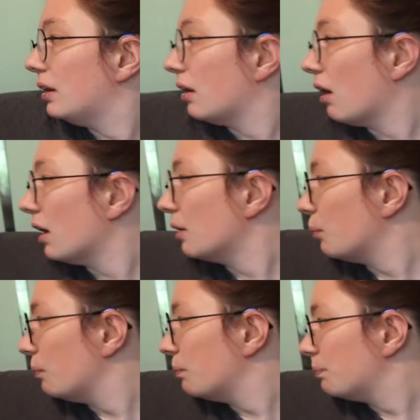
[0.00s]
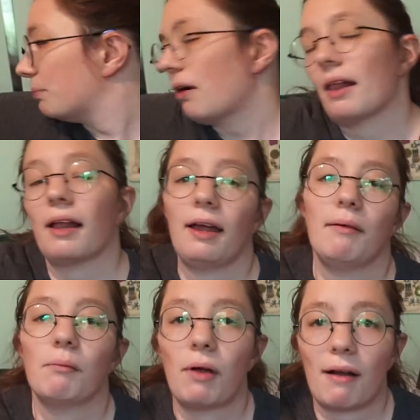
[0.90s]
our
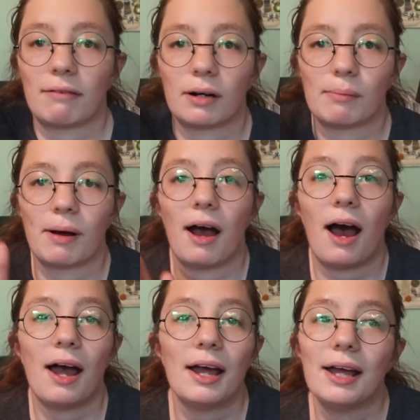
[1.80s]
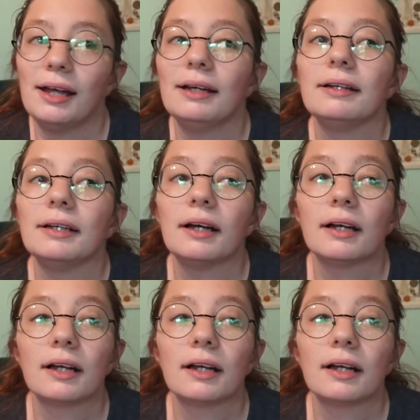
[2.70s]
president, whatever, but I,